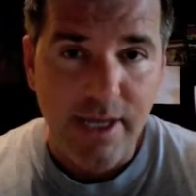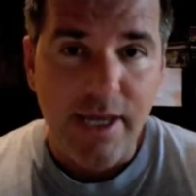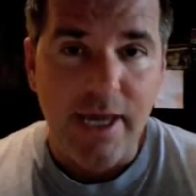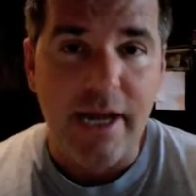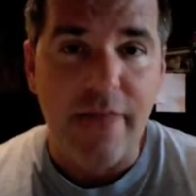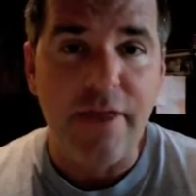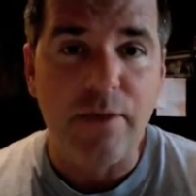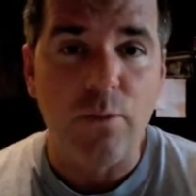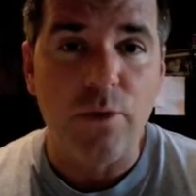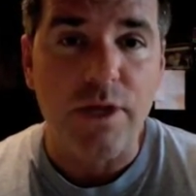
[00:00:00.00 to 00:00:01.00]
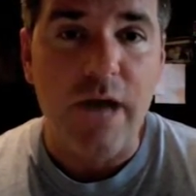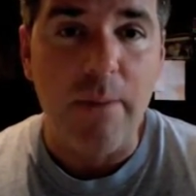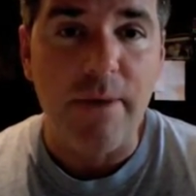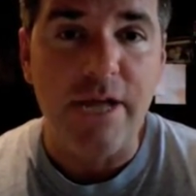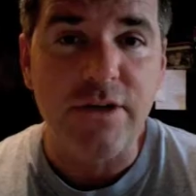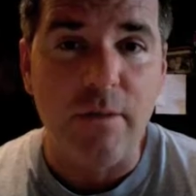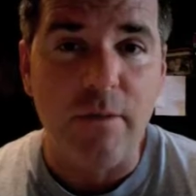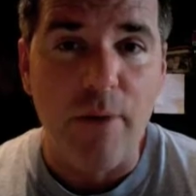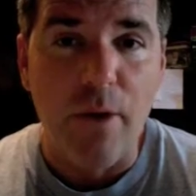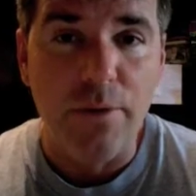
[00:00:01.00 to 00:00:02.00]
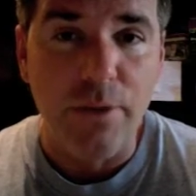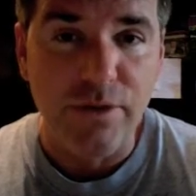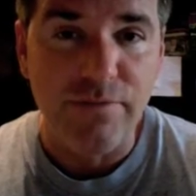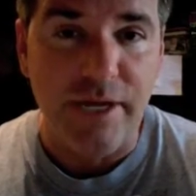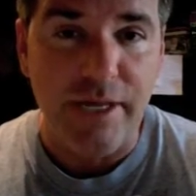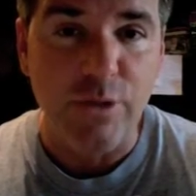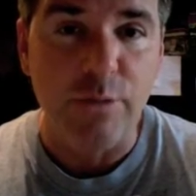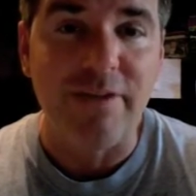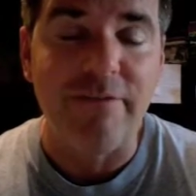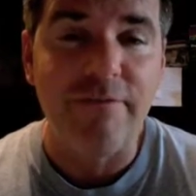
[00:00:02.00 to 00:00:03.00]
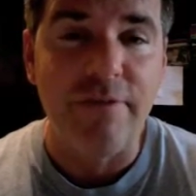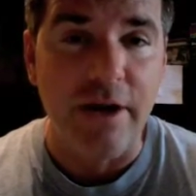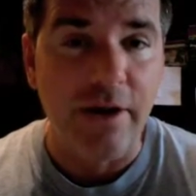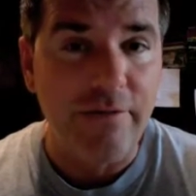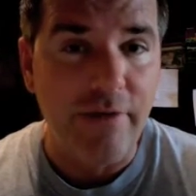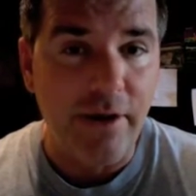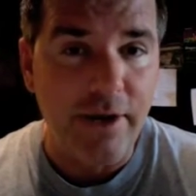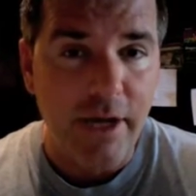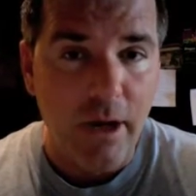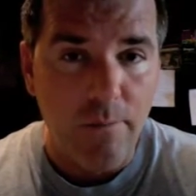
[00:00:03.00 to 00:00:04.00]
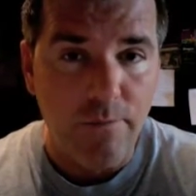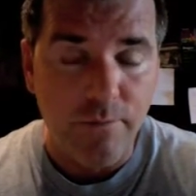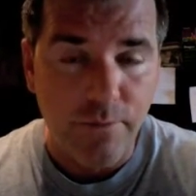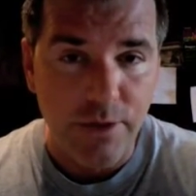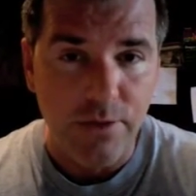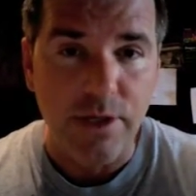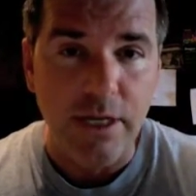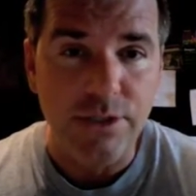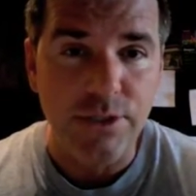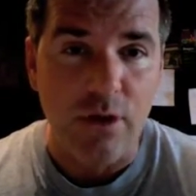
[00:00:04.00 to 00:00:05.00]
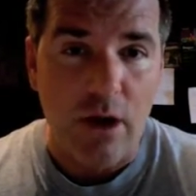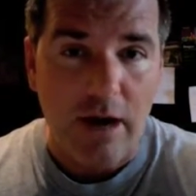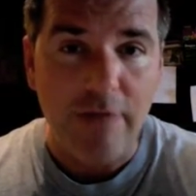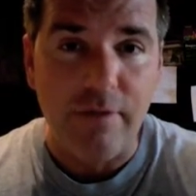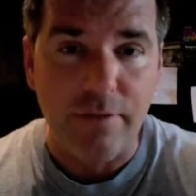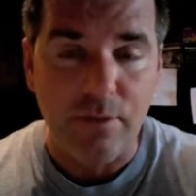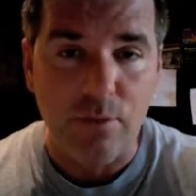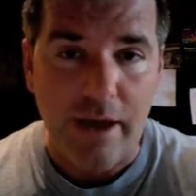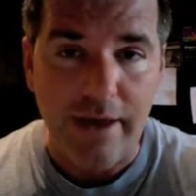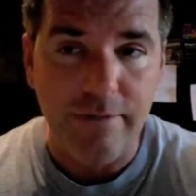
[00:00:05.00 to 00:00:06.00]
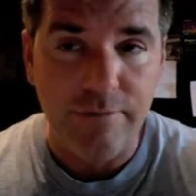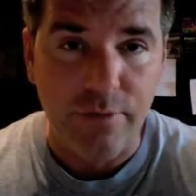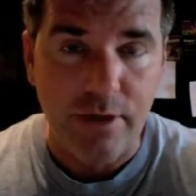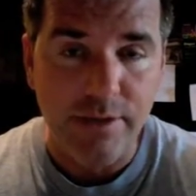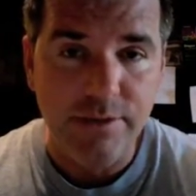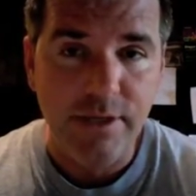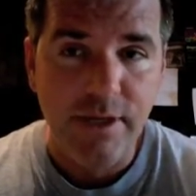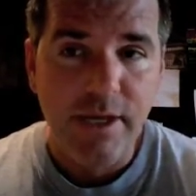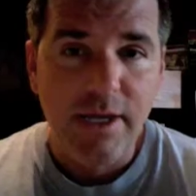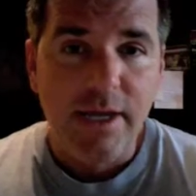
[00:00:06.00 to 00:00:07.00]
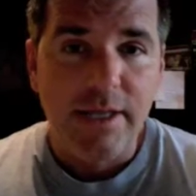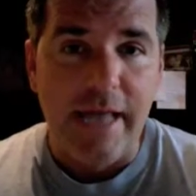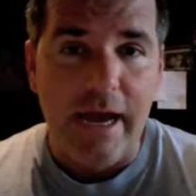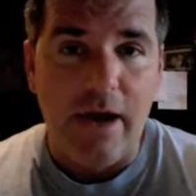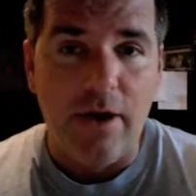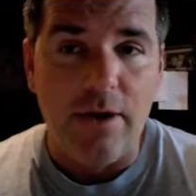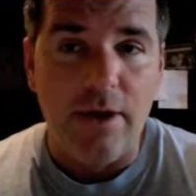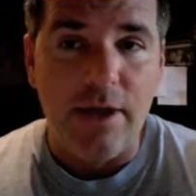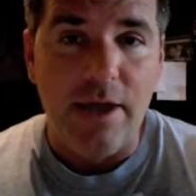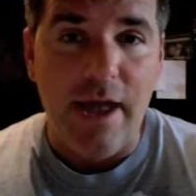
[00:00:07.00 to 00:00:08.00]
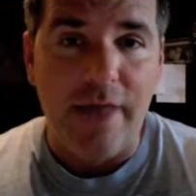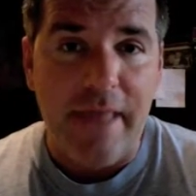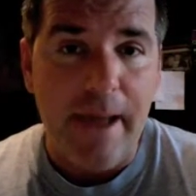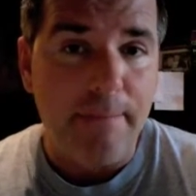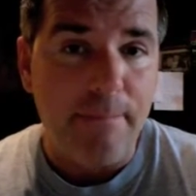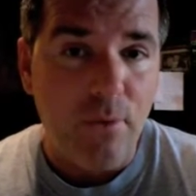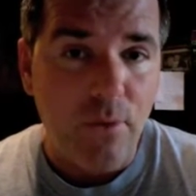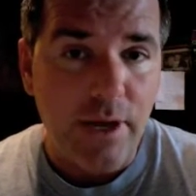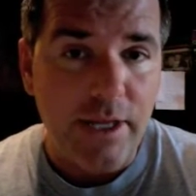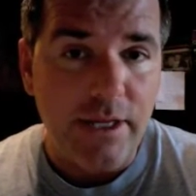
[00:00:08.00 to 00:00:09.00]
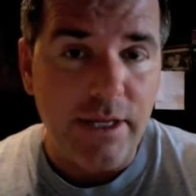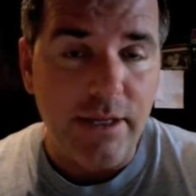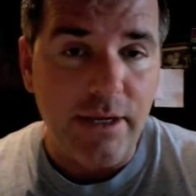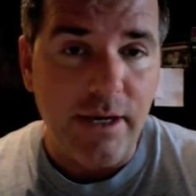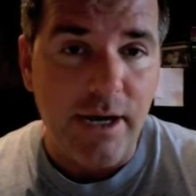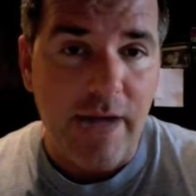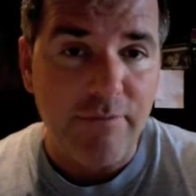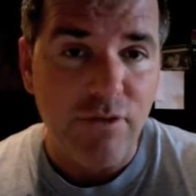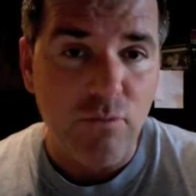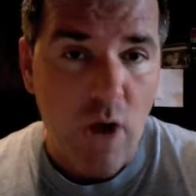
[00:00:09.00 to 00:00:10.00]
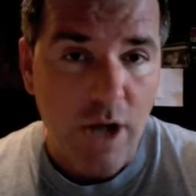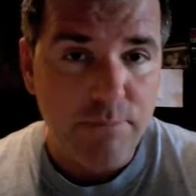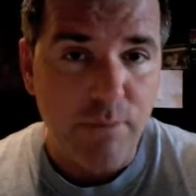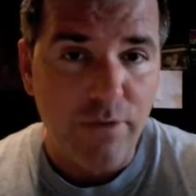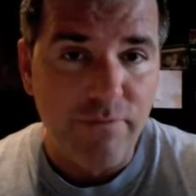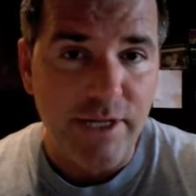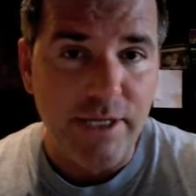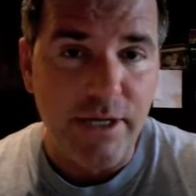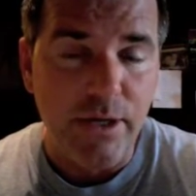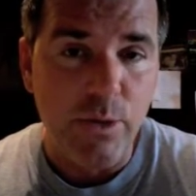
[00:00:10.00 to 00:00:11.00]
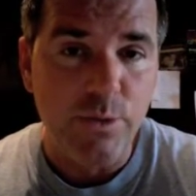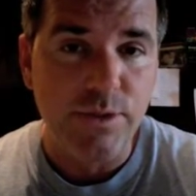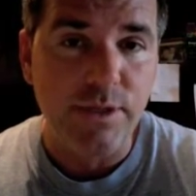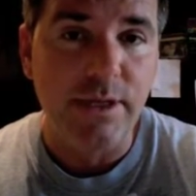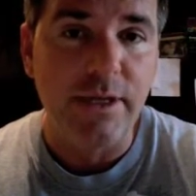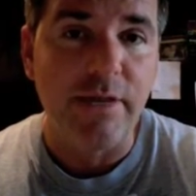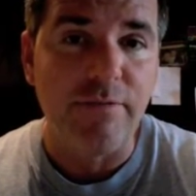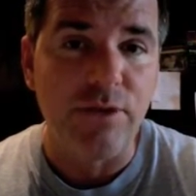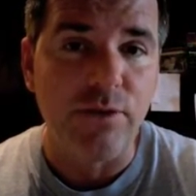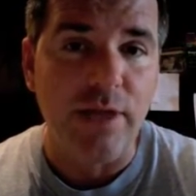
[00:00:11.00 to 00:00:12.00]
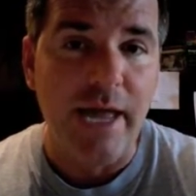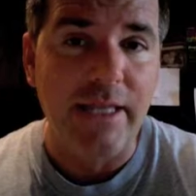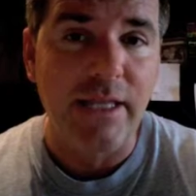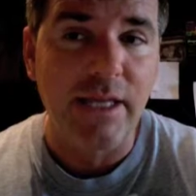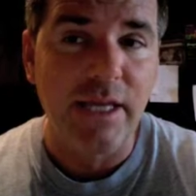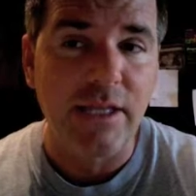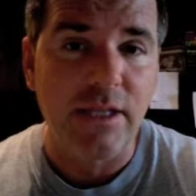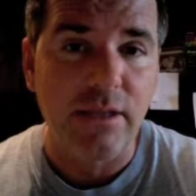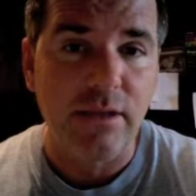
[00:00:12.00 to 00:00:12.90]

And I think with a combination of both of those videos, it'll be very, very helpful for you and get you off on the right foot. Now, at that point, after you've watched both videos, if you would like to get